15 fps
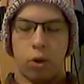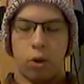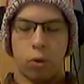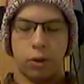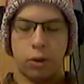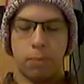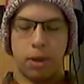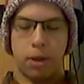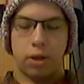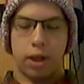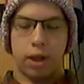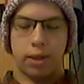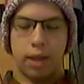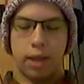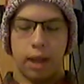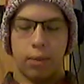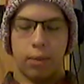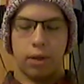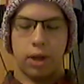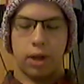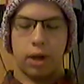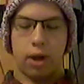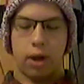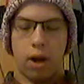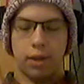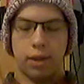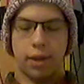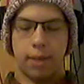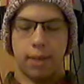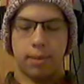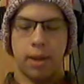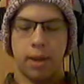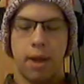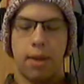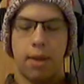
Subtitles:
or specialized language and concepts